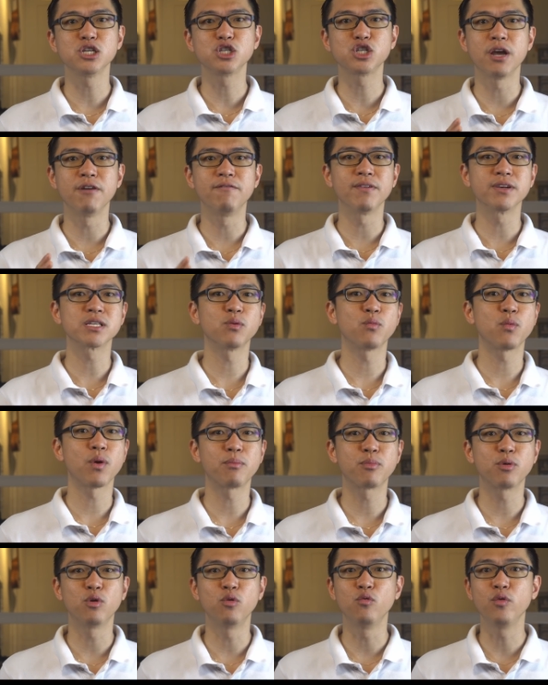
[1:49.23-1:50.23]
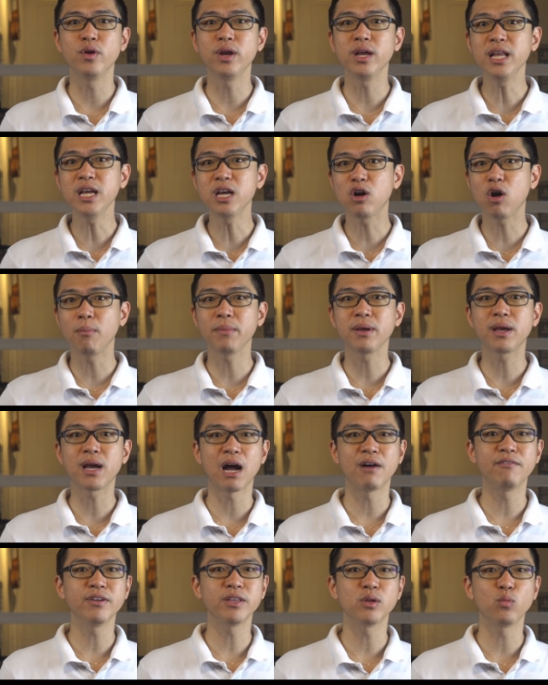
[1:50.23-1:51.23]
Share Investor Web Pro really got me
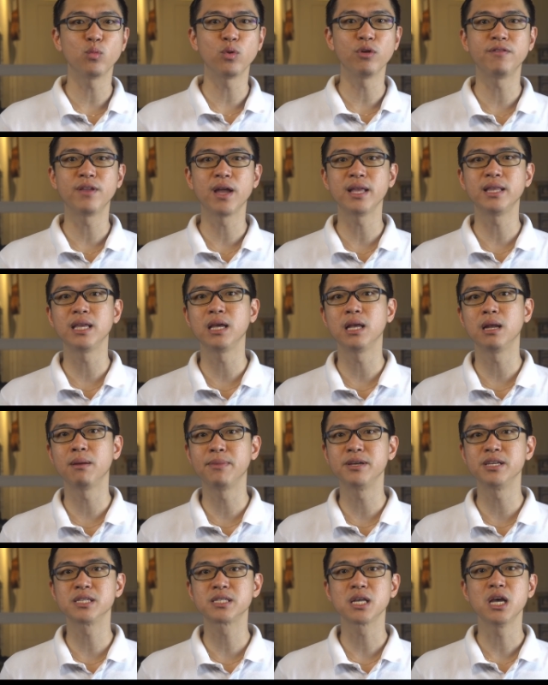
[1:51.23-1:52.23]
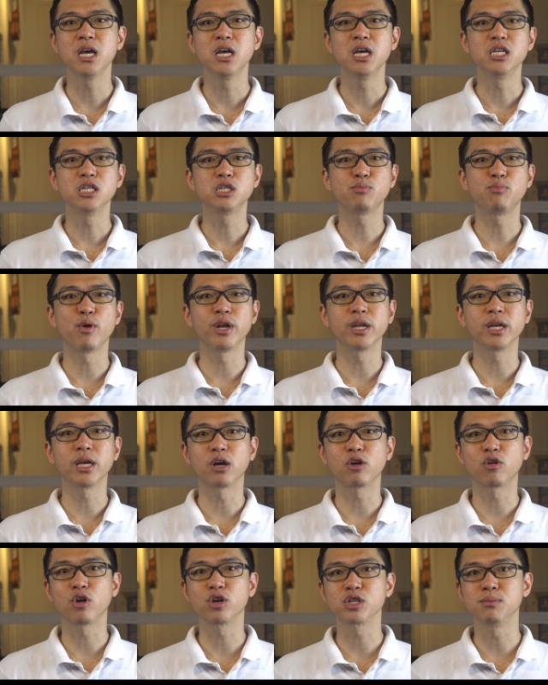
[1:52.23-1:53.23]
covered with their database spreading
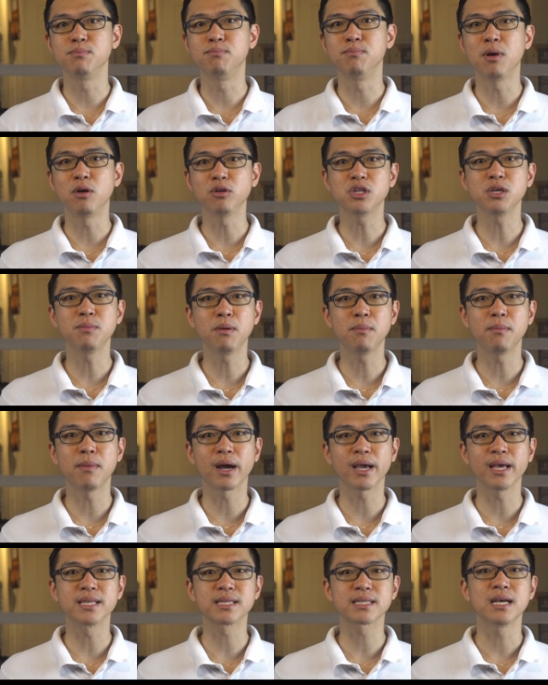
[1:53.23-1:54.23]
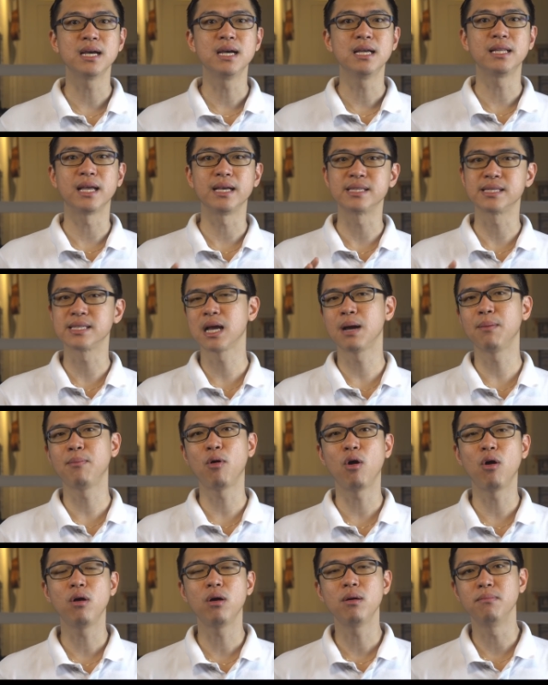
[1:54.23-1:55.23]
across multiple markets like
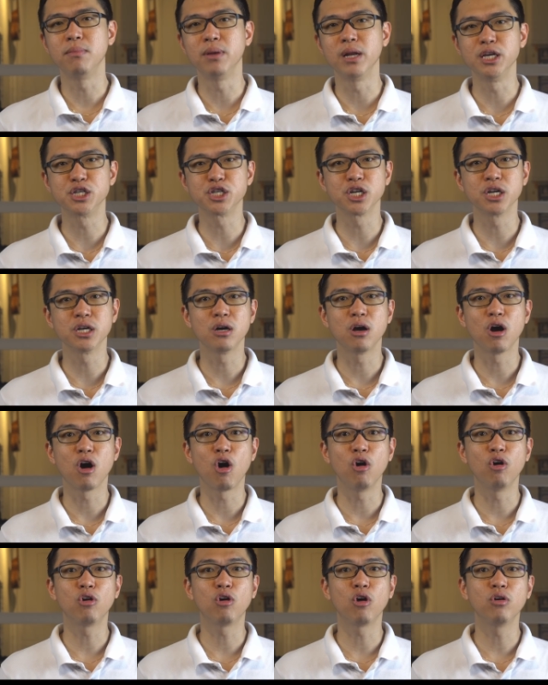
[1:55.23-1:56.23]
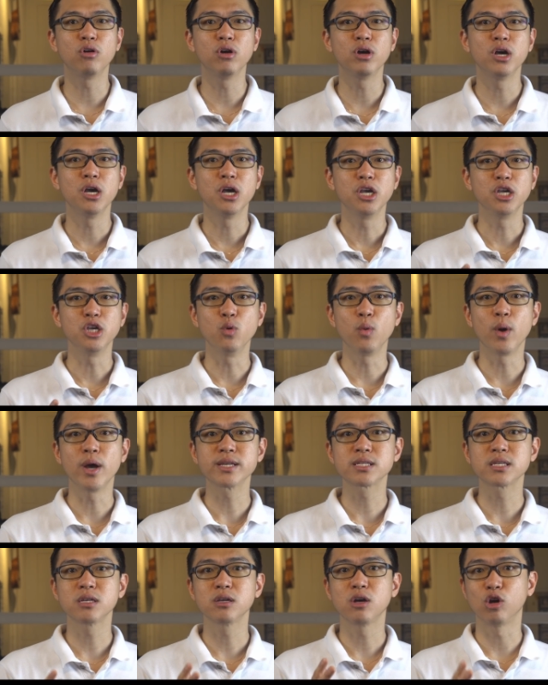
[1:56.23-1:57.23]
Singapore, Malaysia, Hong Kong,
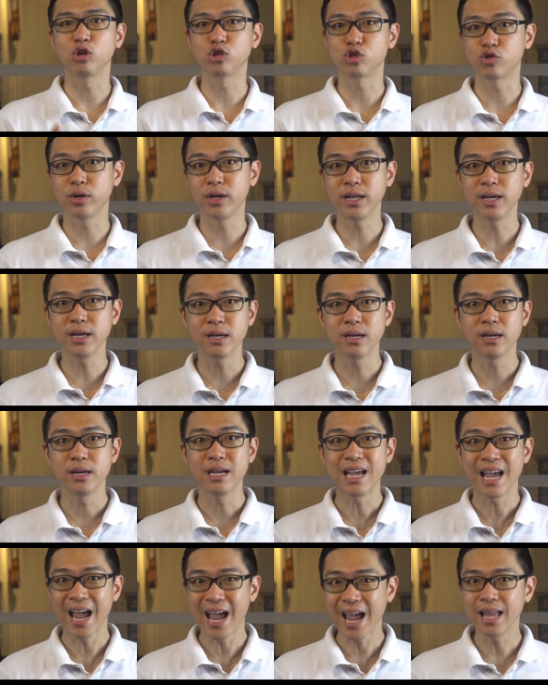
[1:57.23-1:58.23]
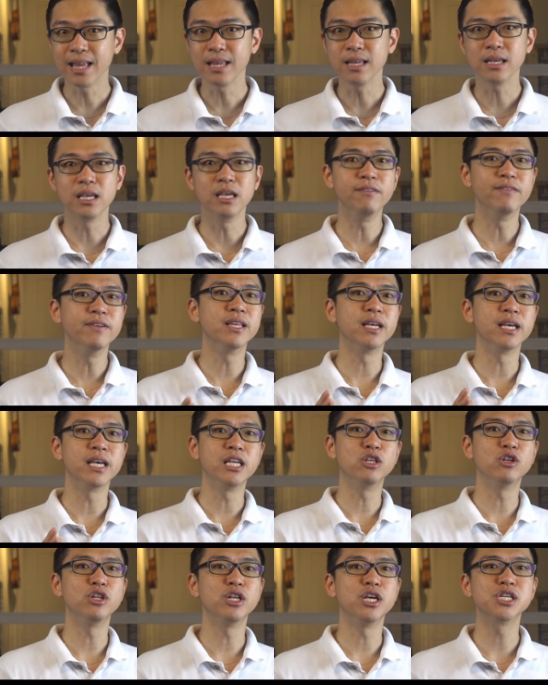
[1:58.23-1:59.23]
US, Australia, and even the
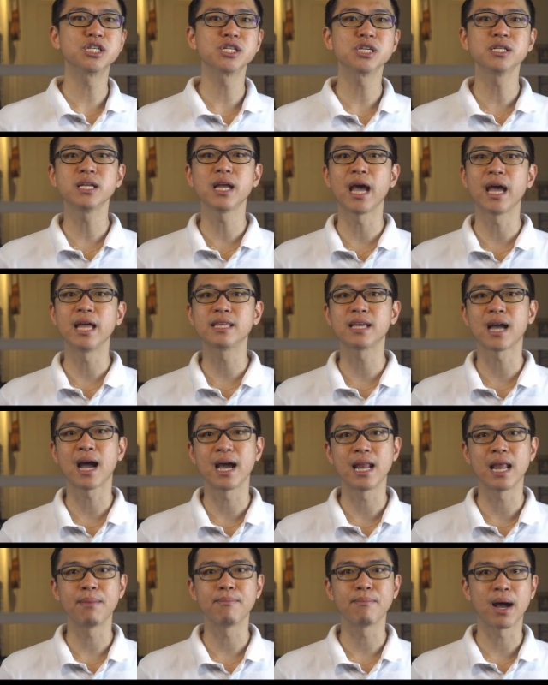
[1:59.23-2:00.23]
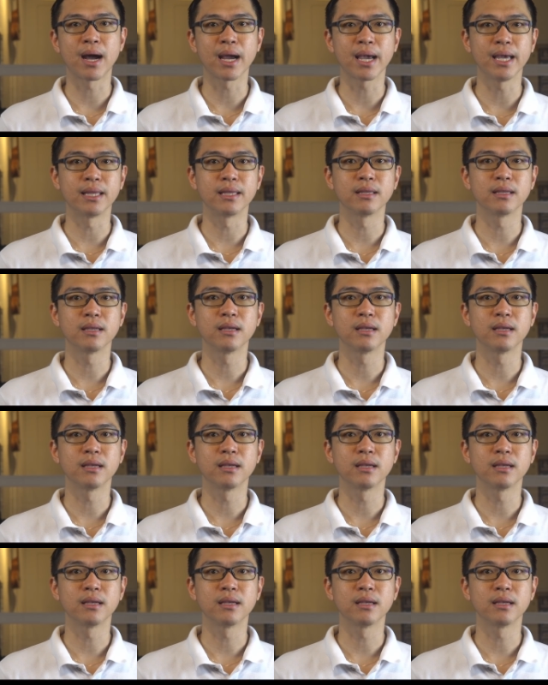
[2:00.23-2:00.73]
Indonesian and Thailand market.